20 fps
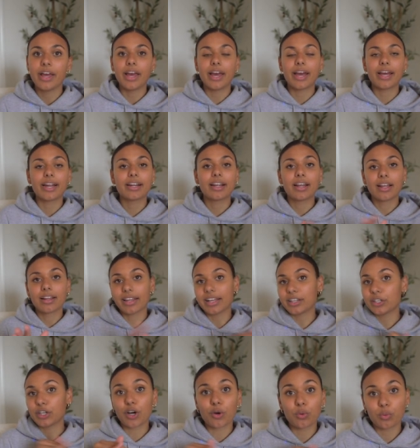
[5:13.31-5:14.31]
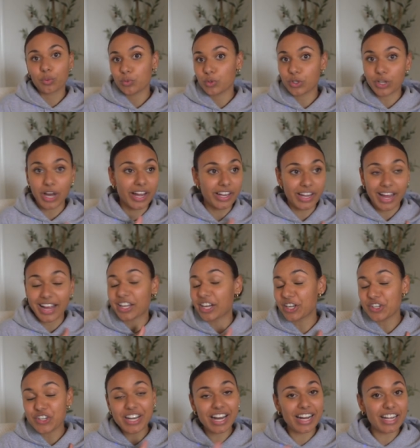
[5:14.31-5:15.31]
And like, no, I
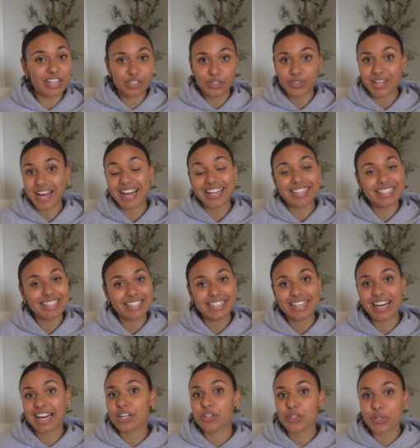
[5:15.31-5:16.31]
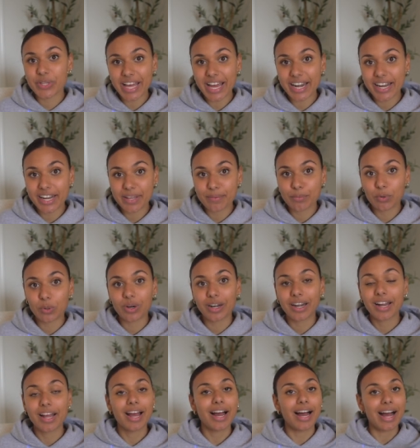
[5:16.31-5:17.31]
could not do that. I did not do that anymore.
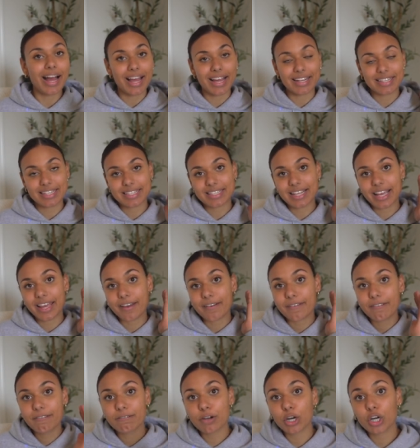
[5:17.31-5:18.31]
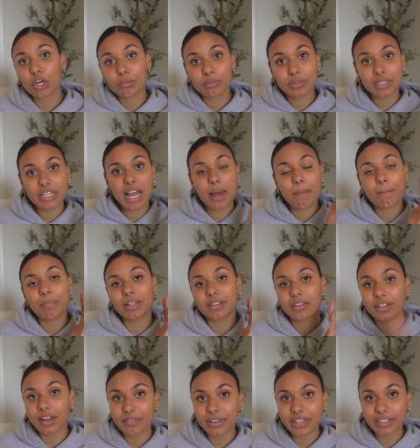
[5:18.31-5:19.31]
I had to say it firmly but
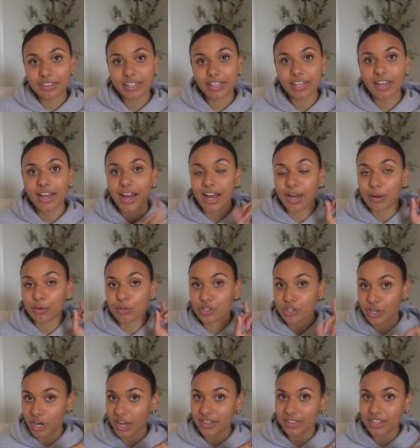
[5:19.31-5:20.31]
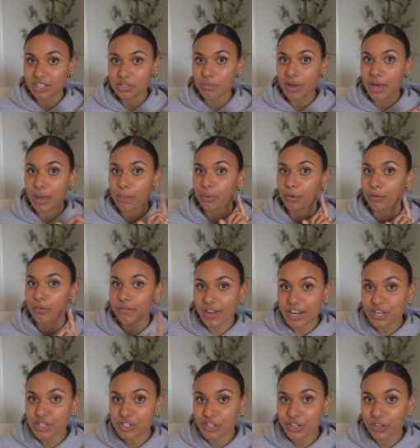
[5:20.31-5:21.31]
lovingly. I was taught this by a
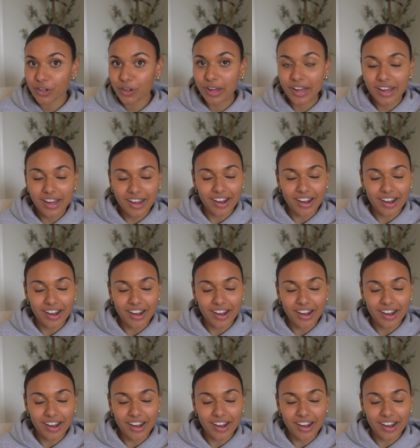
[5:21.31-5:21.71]
professional,